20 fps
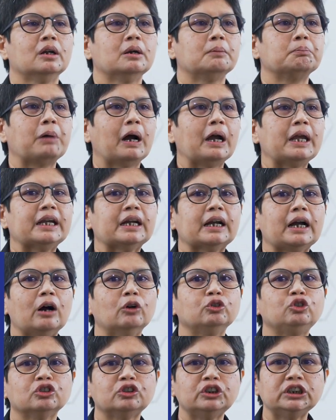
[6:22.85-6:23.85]
By
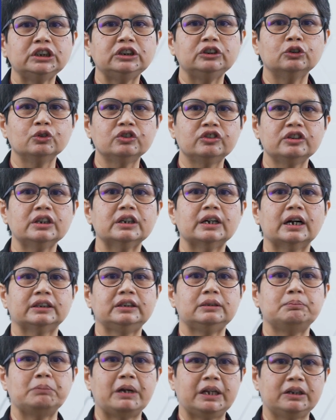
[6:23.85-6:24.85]
culturing using
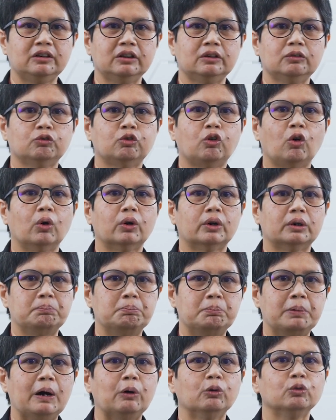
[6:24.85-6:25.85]
cutting method for
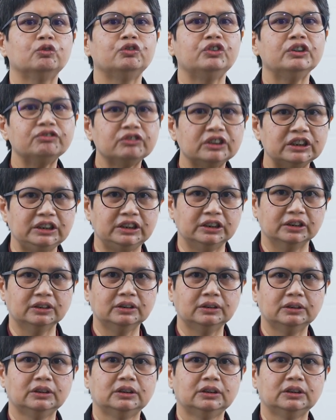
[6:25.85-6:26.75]
about 50 years,